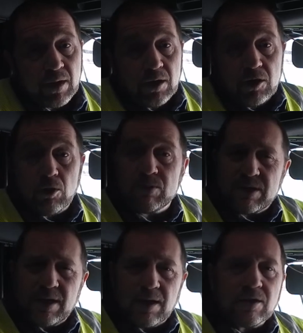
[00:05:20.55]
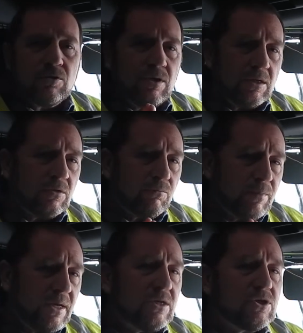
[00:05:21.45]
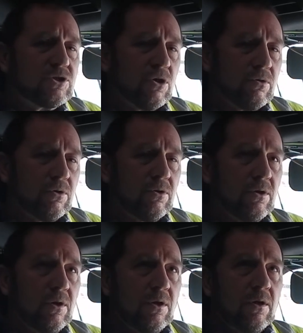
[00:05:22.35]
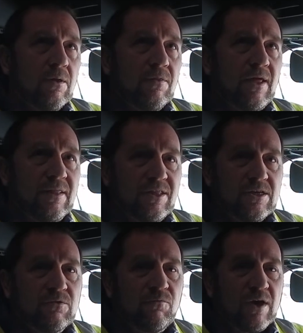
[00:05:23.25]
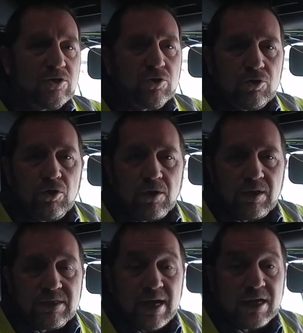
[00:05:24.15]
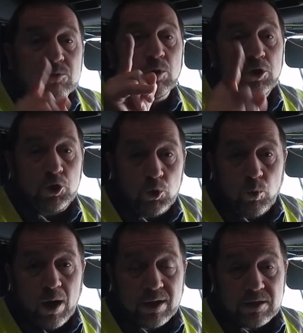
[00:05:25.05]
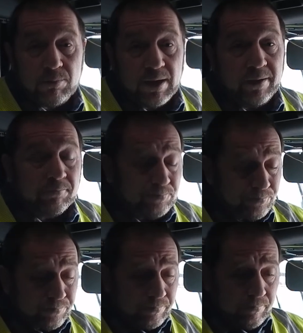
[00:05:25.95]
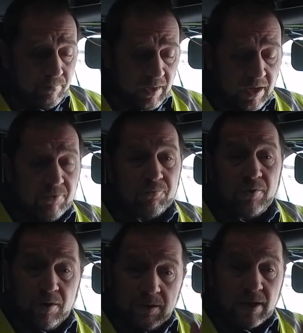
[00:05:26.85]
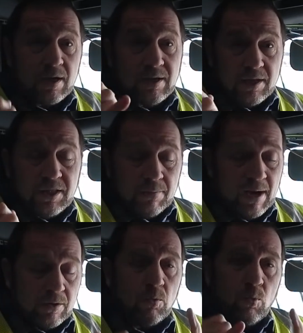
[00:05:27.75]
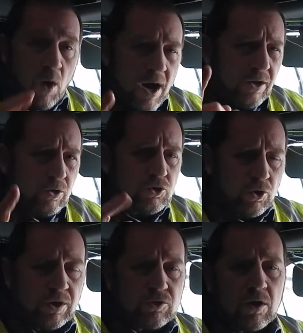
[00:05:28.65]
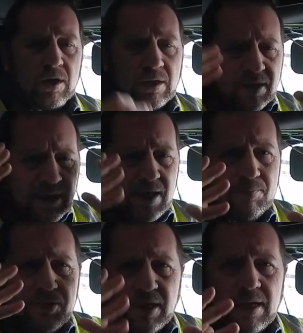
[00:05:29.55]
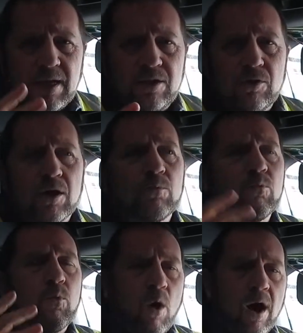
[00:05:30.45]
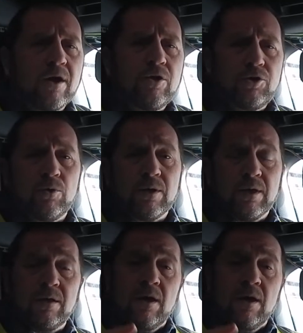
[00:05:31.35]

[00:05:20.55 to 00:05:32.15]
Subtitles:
You know what I'm saying? Like, you need to be certain that this venture you're going to take is what you want it to be. Like, you got to think about it. Why are you joining trucking? Keep thinking that in your head. Why are you doing it?